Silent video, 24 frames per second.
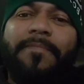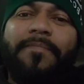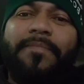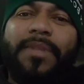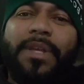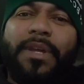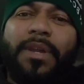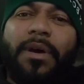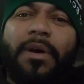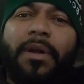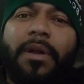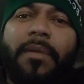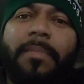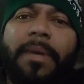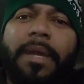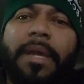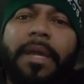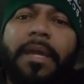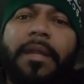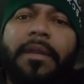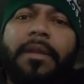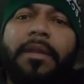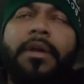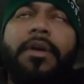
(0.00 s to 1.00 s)
You know what I
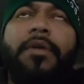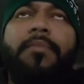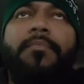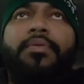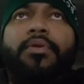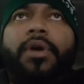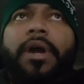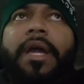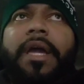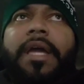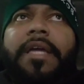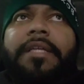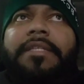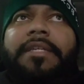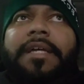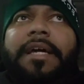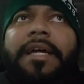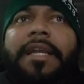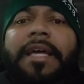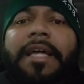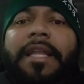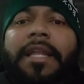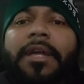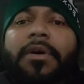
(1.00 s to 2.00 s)
mean? Praise
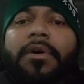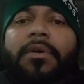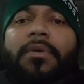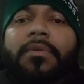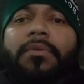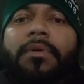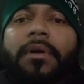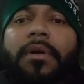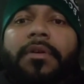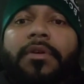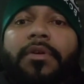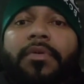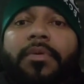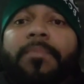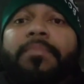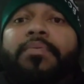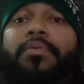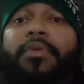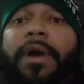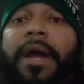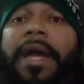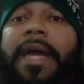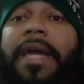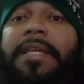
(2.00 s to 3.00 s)
Canelo,
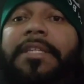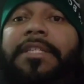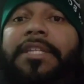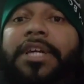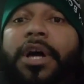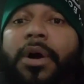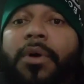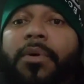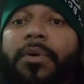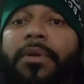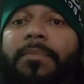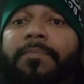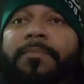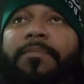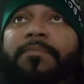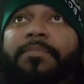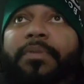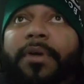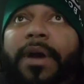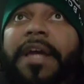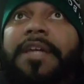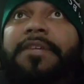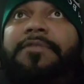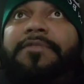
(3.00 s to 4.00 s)
praise Cotto,
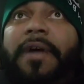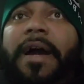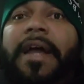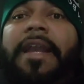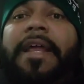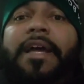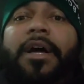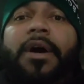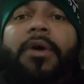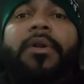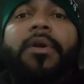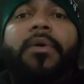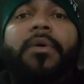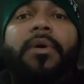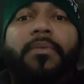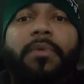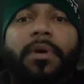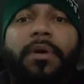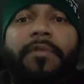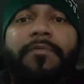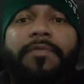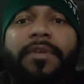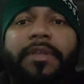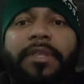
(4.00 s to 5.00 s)
praise fighting Cotto at
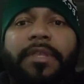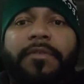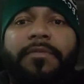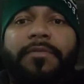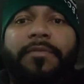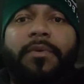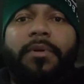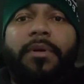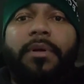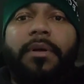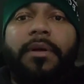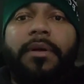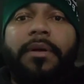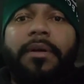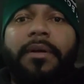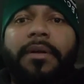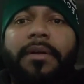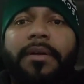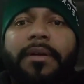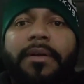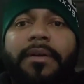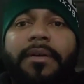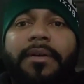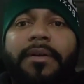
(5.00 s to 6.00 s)
154
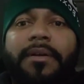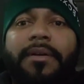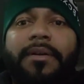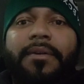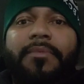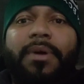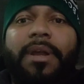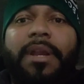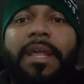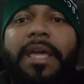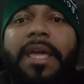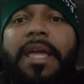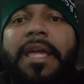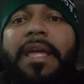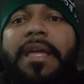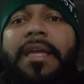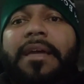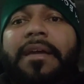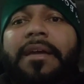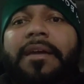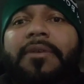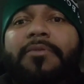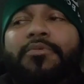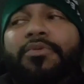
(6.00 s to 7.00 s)
when
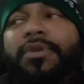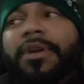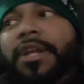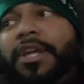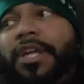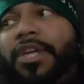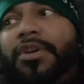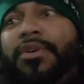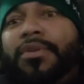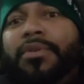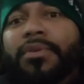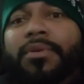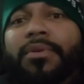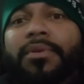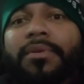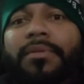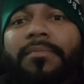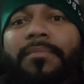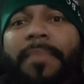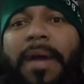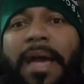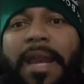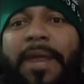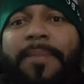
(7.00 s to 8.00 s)
he ridiculed
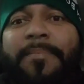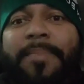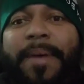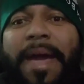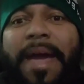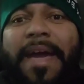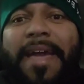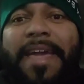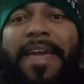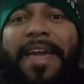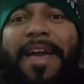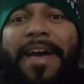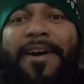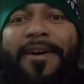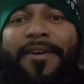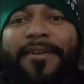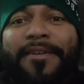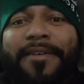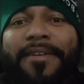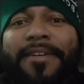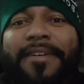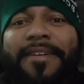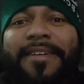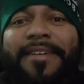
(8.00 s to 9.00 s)
Manny Pacquiao
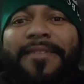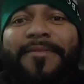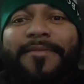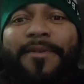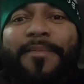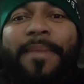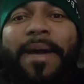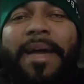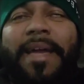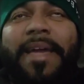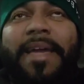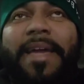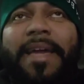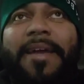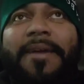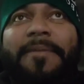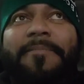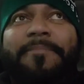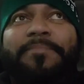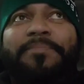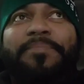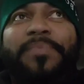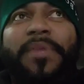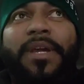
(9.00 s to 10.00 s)
for
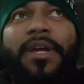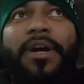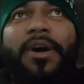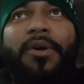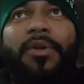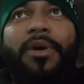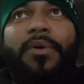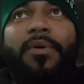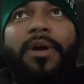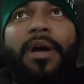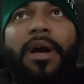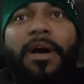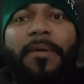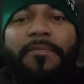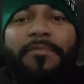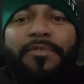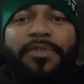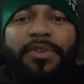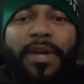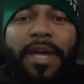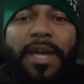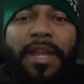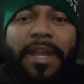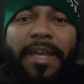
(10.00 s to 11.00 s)
making Cotto come
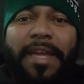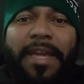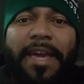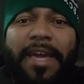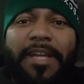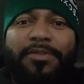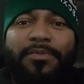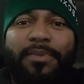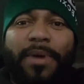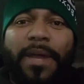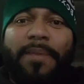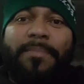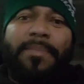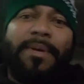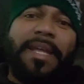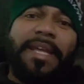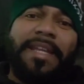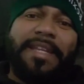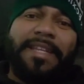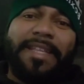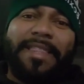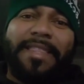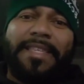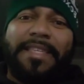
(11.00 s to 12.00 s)
to at a catch weight, but
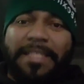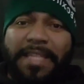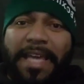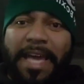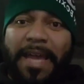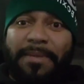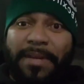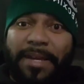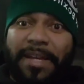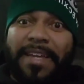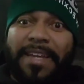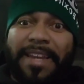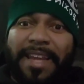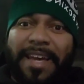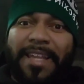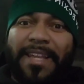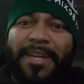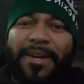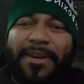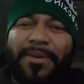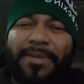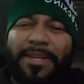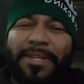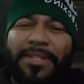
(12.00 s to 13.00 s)
he did the same to
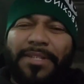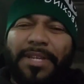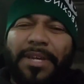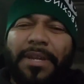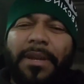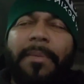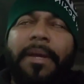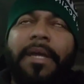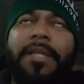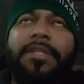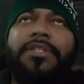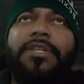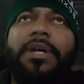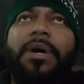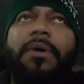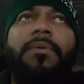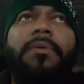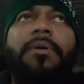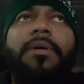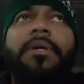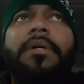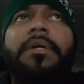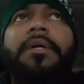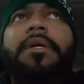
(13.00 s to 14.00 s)
Canelo. You see what I mean?
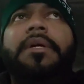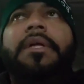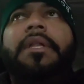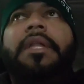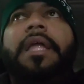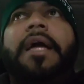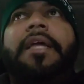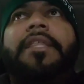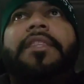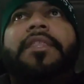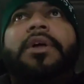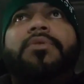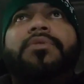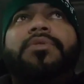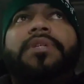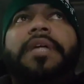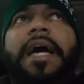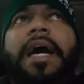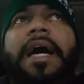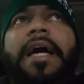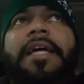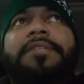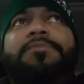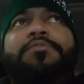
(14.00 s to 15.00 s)
So, like those
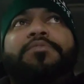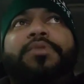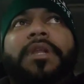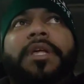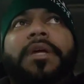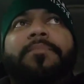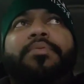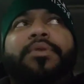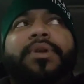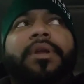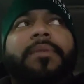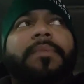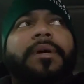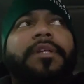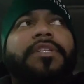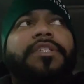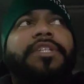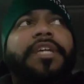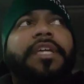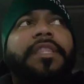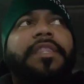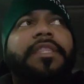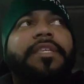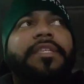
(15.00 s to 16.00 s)
guys really pretty much
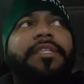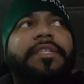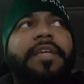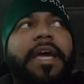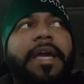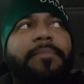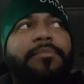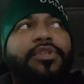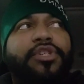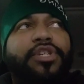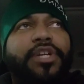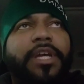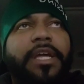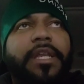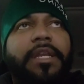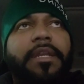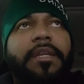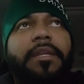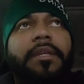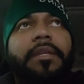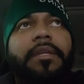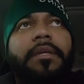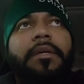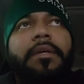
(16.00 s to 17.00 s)
did the same shit.
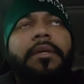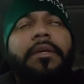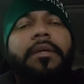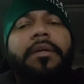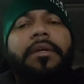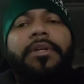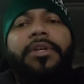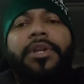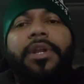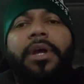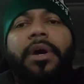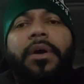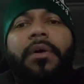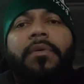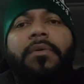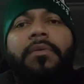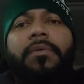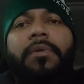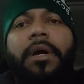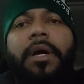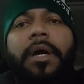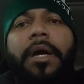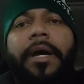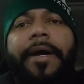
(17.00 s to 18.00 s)
You know,
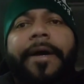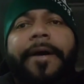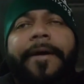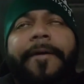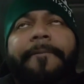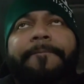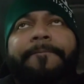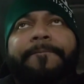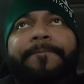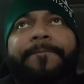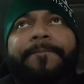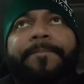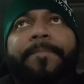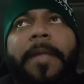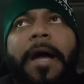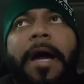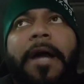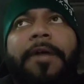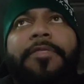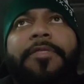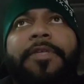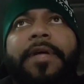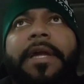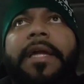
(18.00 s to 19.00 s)
um,
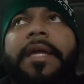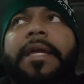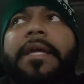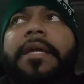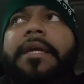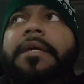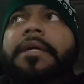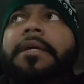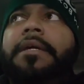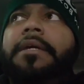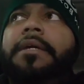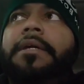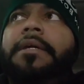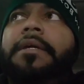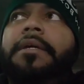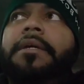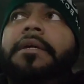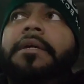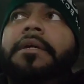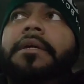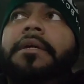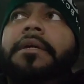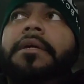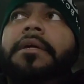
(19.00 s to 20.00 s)
I think
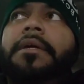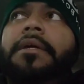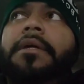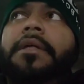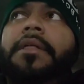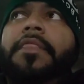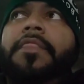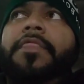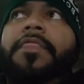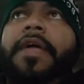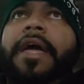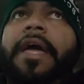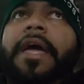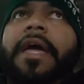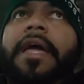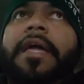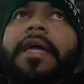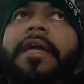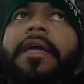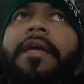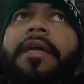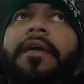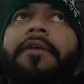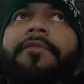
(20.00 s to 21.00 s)

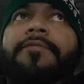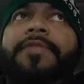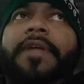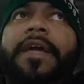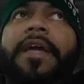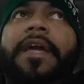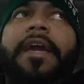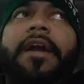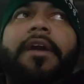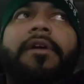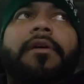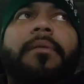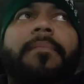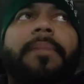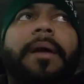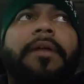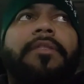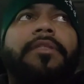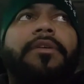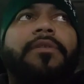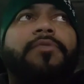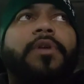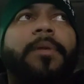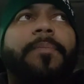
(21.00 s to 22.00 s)
they if they care
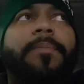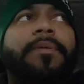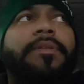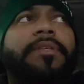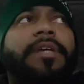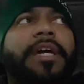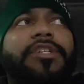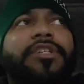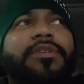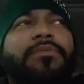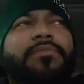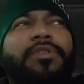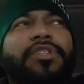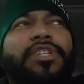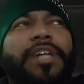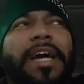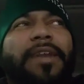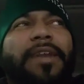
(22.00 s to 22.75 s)
about their reputation, which